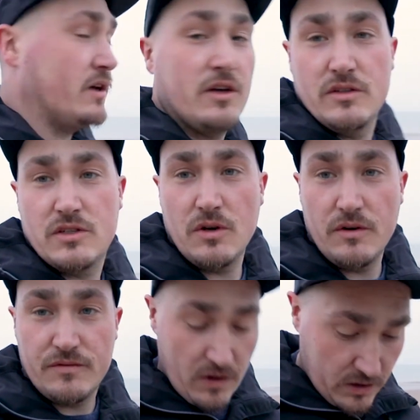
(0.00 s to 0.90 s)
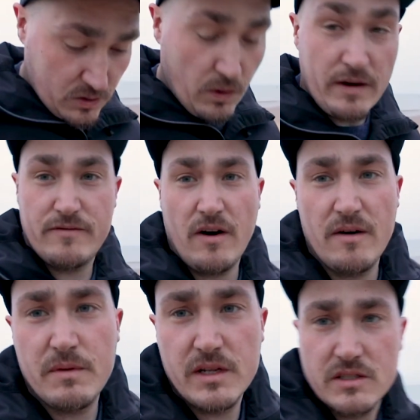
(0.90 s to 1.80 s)
good sort of 25
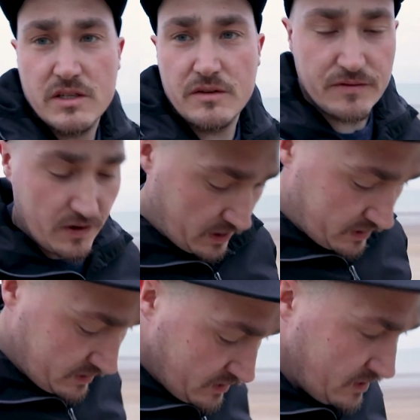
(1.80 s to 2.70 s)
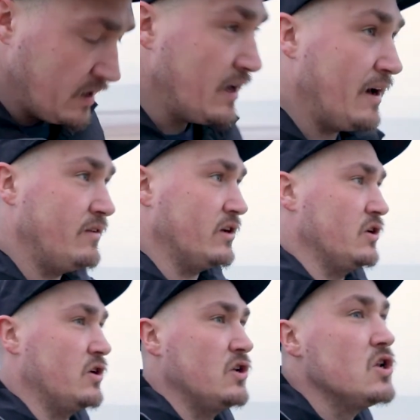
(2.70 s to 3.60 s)
minutes of having a
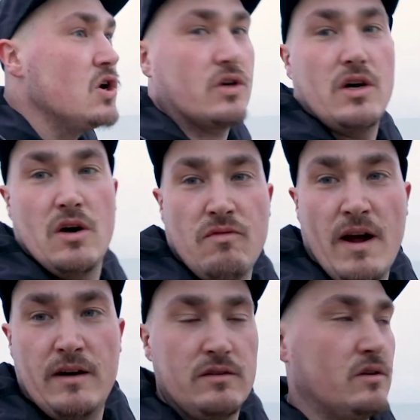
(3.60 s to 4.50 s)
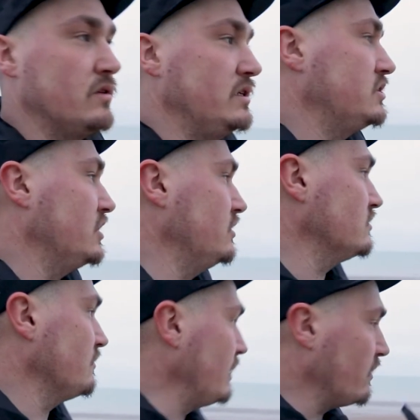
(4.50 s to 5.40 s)
good look around on these dunes,
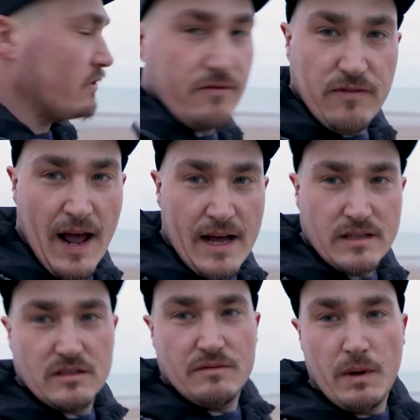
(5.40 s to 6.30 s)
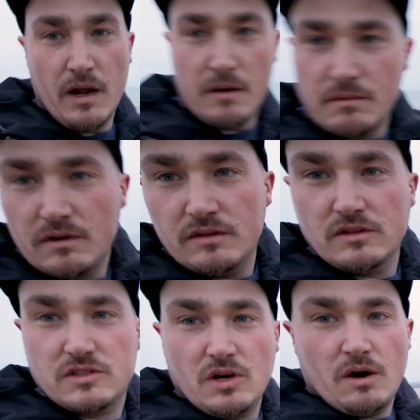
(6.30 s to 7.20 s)
I've been on the flats, I've been up on the
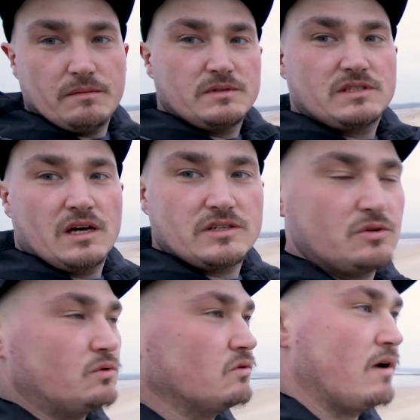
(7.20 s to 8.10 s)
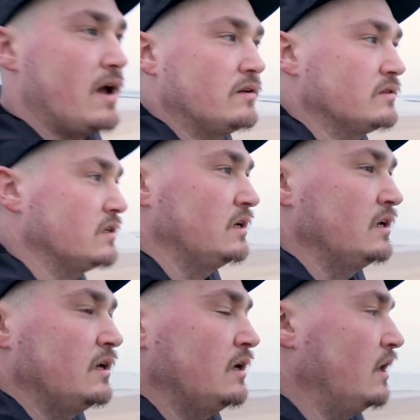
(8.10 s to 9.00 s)
top, been searching all around.
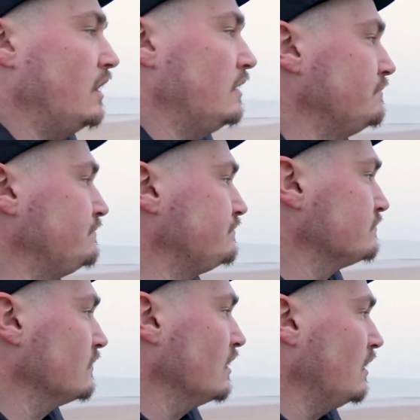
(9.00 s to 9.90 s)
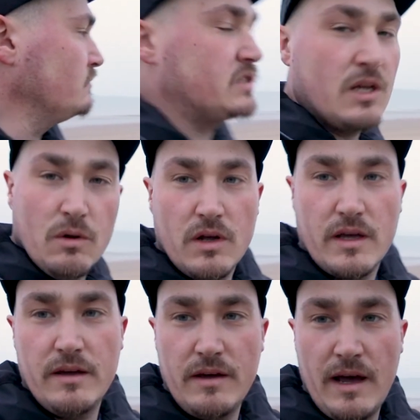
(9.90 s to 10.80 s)
I'm still
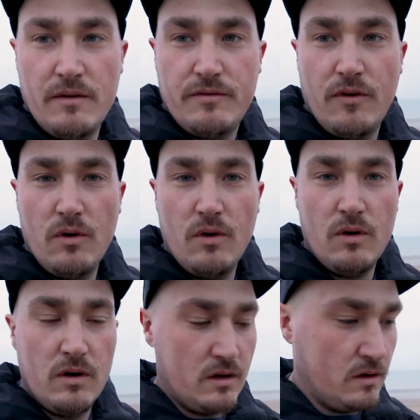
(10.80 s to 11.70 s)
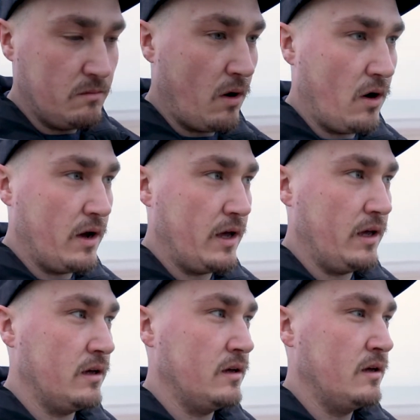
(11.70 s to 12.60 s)
looking out for my